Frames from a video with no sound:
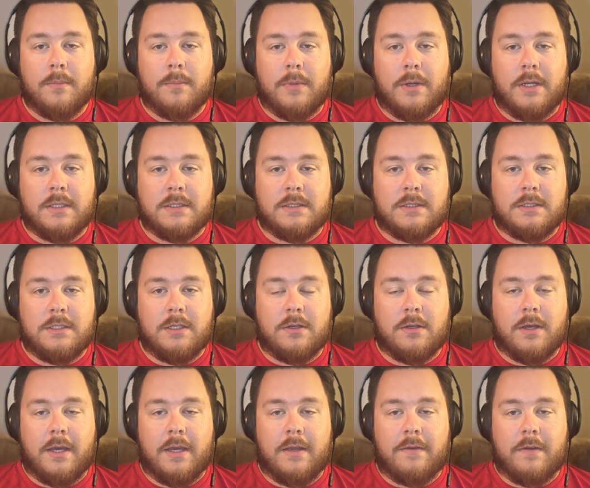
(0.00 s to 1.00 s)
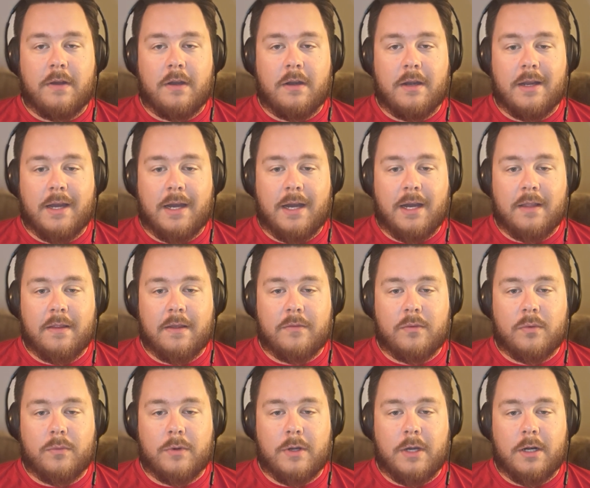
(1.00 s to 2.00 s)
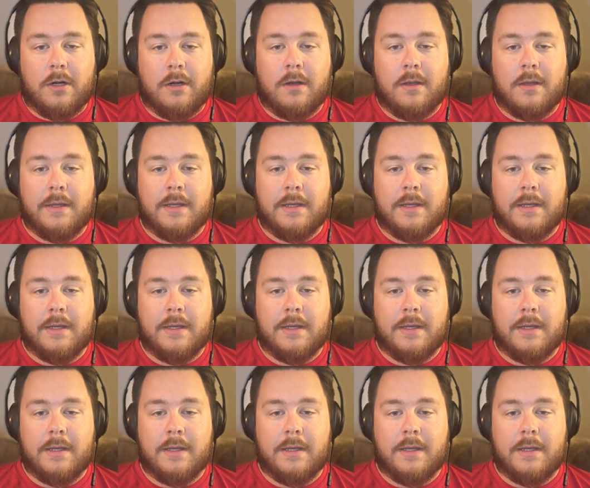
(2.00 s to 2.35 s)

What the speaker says: but is still a very high-level runner.